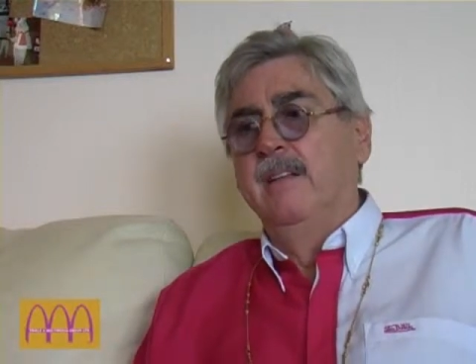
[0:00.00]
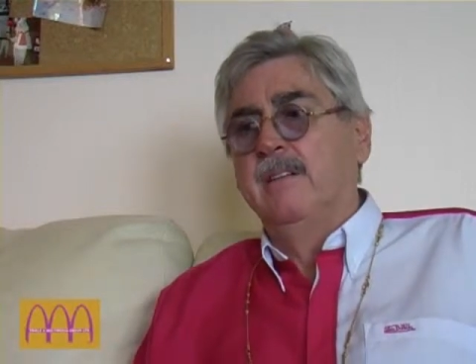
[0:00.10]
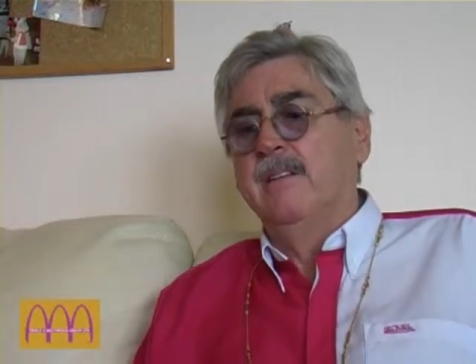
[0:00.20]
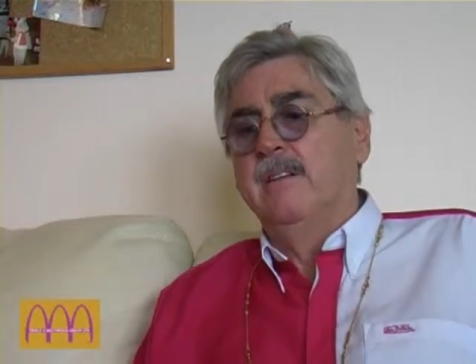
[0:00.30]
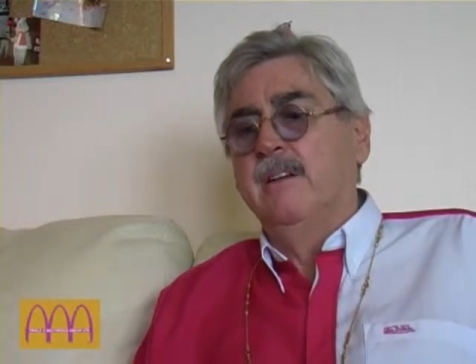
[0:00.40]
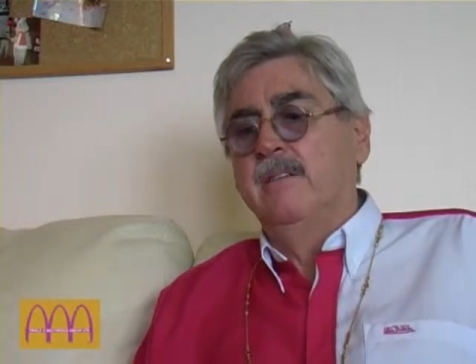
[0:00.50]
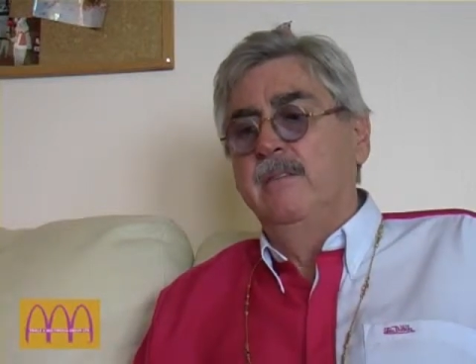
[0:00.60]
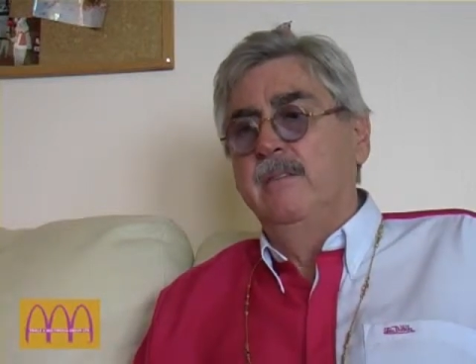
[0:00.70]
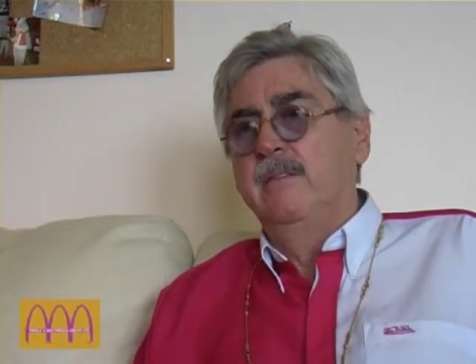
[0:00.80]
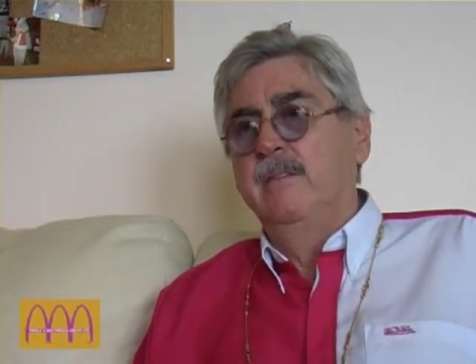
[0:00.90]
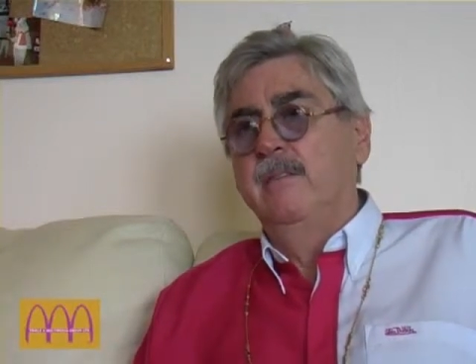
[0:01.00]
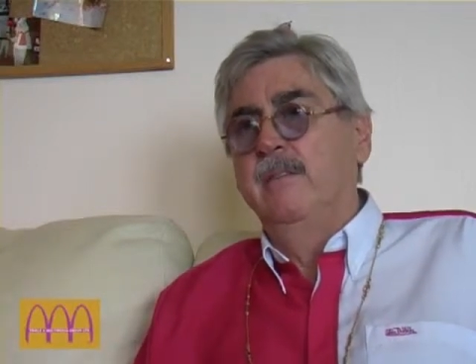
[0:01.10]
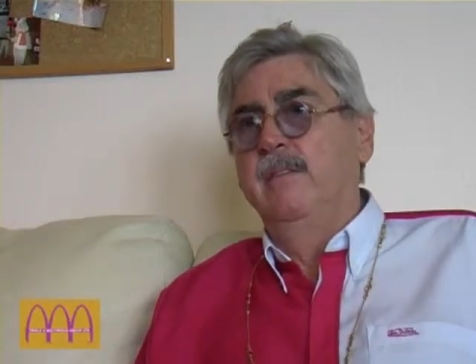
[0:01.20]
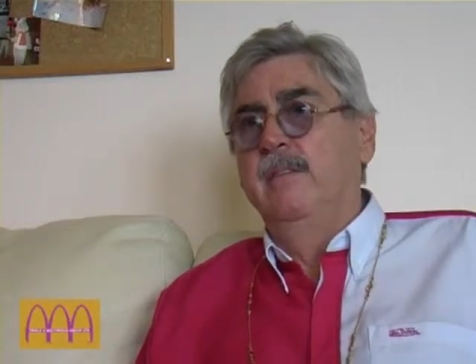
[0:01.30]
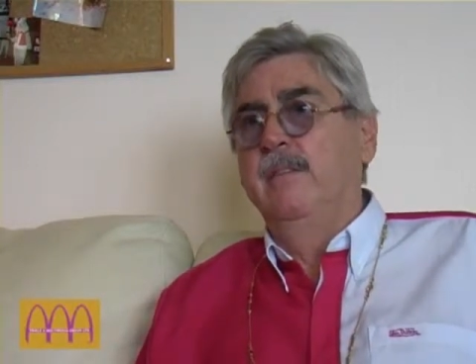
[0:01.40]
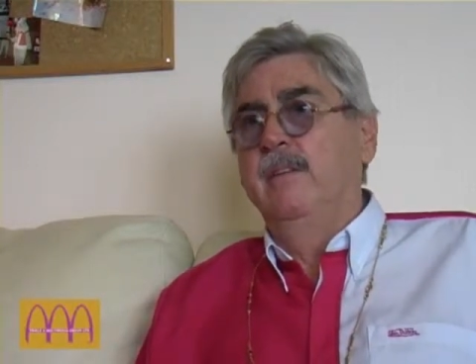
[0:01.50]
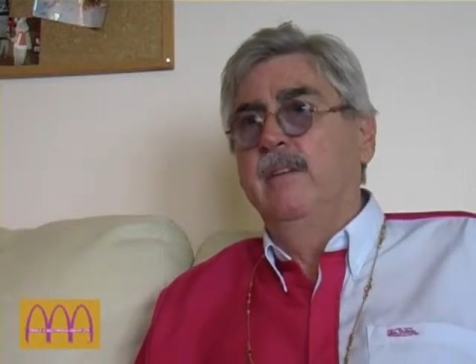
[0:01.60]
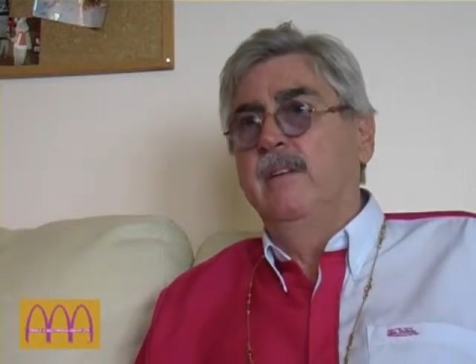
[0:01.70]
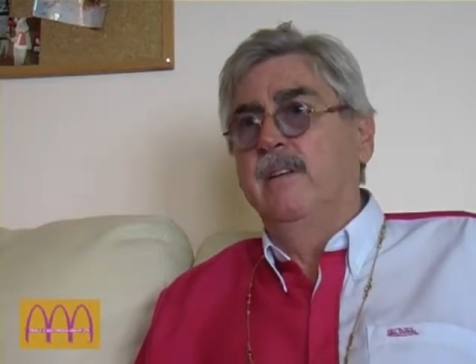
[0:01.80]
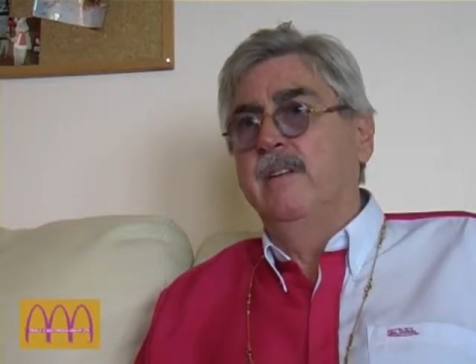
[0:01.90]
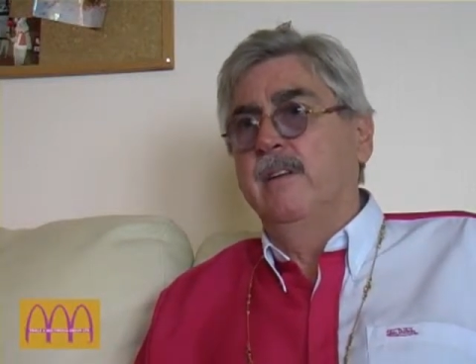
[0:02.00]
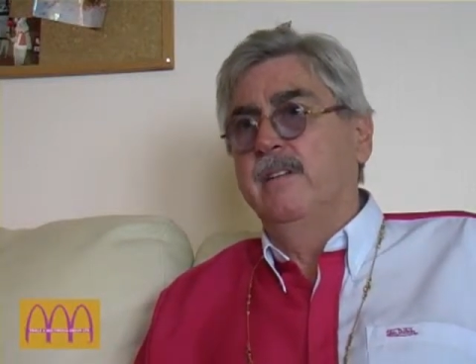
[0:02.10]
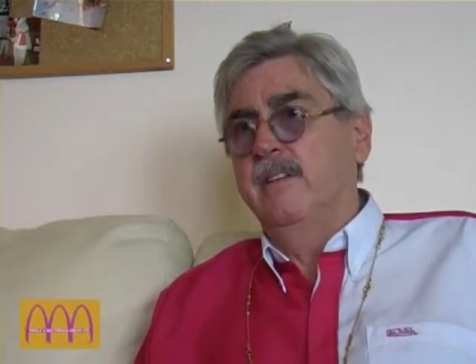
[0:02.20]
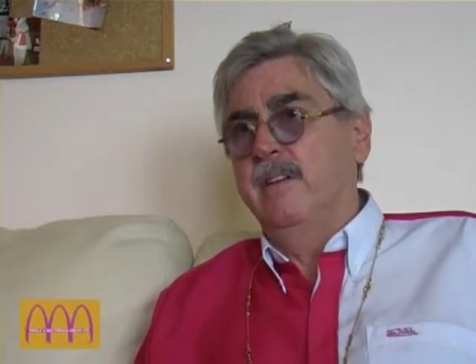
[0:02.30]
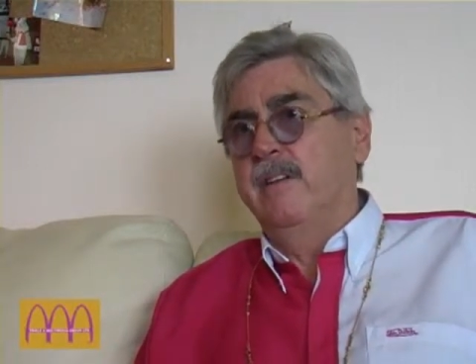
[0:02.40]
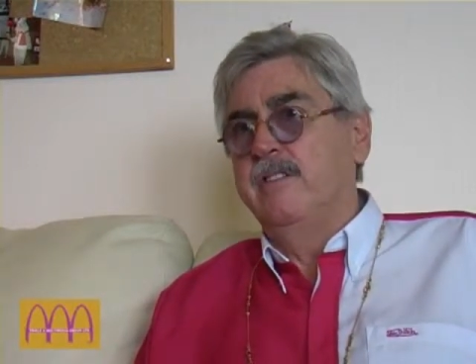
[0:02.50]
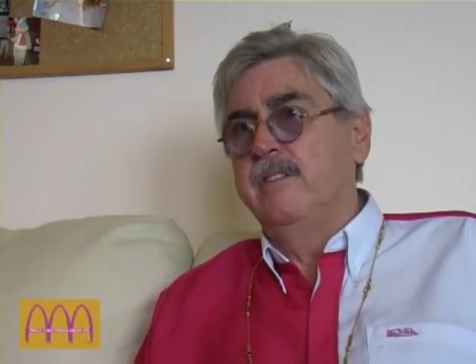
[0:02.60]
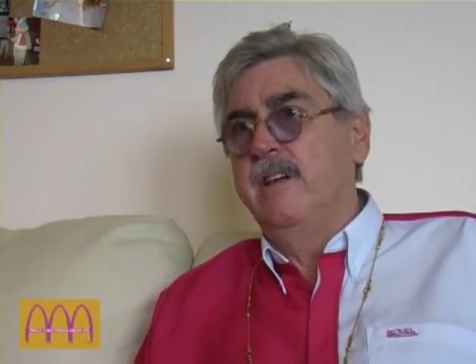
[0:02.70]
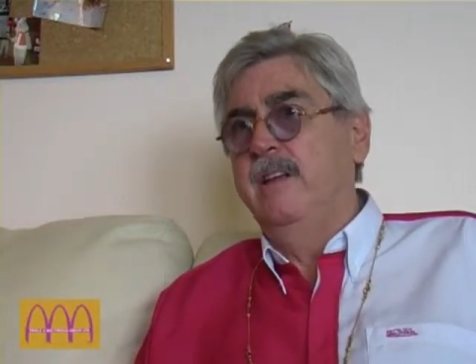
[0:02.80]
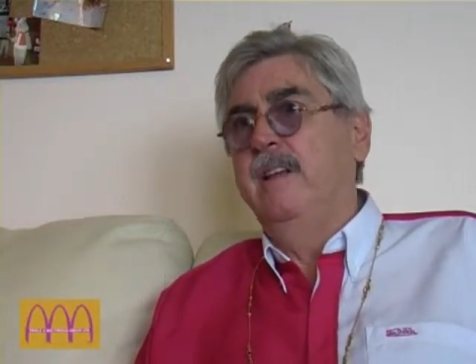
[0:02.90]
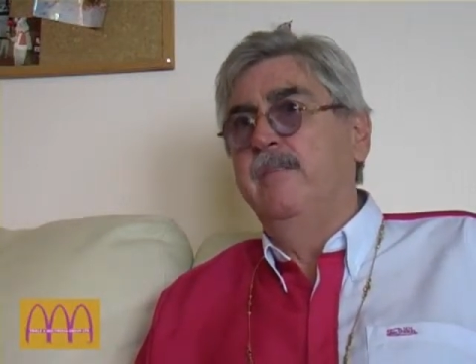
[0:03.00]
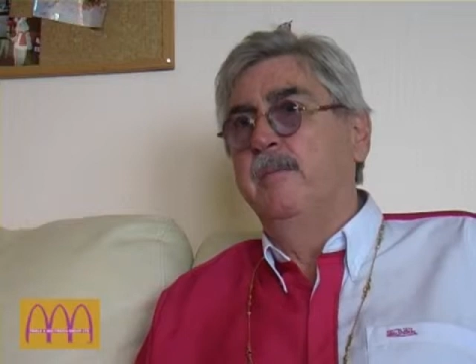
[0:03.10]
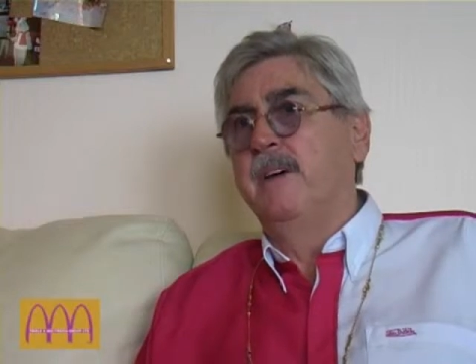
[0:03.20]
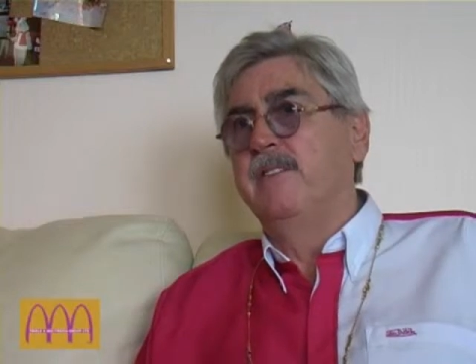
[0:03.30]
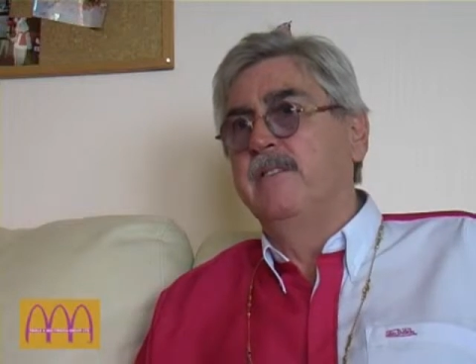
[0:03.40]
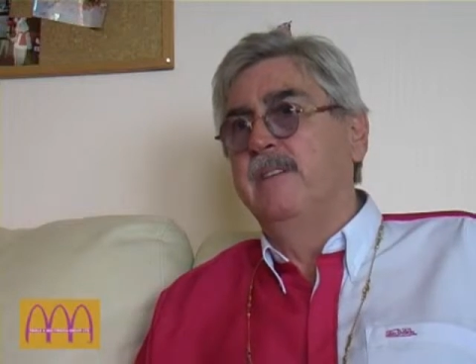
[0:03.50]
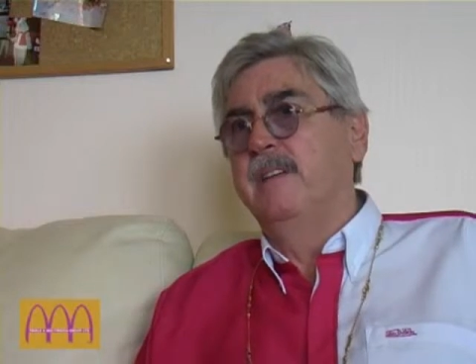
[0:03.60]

So I just get the information,